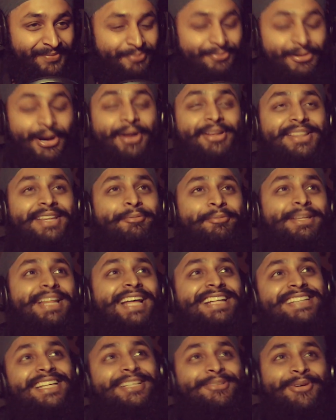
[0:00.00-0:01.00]
Bro, but
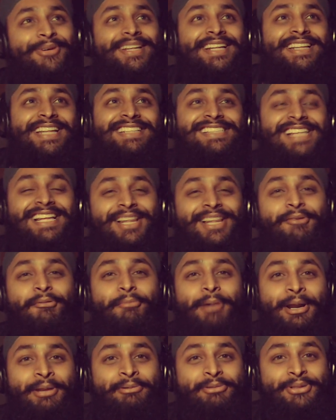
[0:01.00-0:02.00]
that's one of the things I love
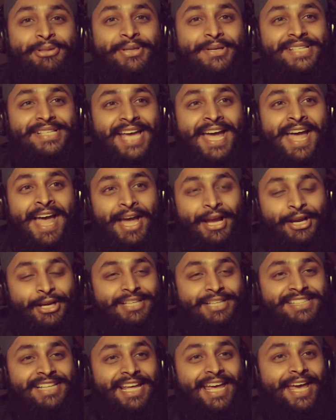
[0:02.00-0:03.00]
about him too. He was like,
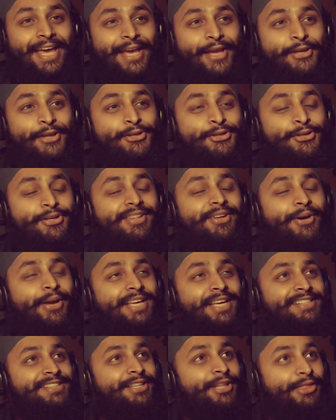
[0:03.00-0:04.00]
because like,
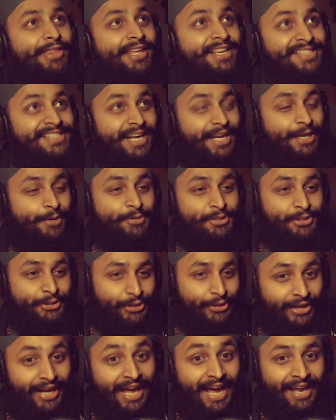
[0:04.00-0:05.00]
okay, the things that he was
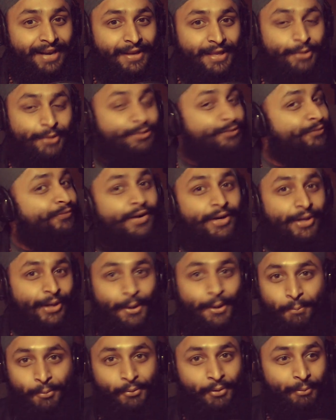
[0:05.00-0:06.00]
good at, he was very
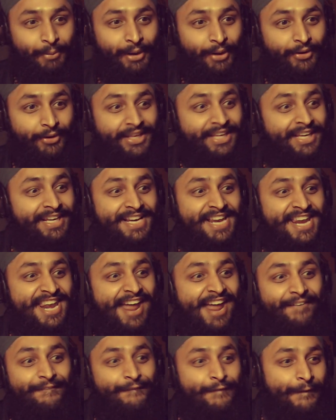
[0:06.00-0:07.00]
humble about. He
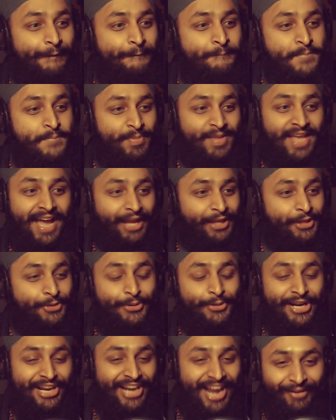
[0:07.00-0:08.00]
never, correct. Yeah,
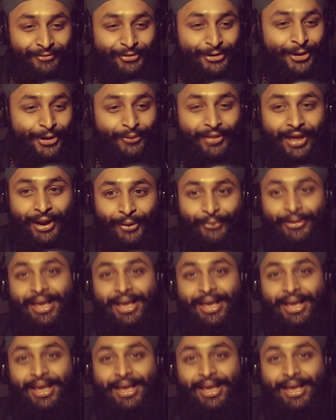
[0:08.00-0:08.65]
you would never know that.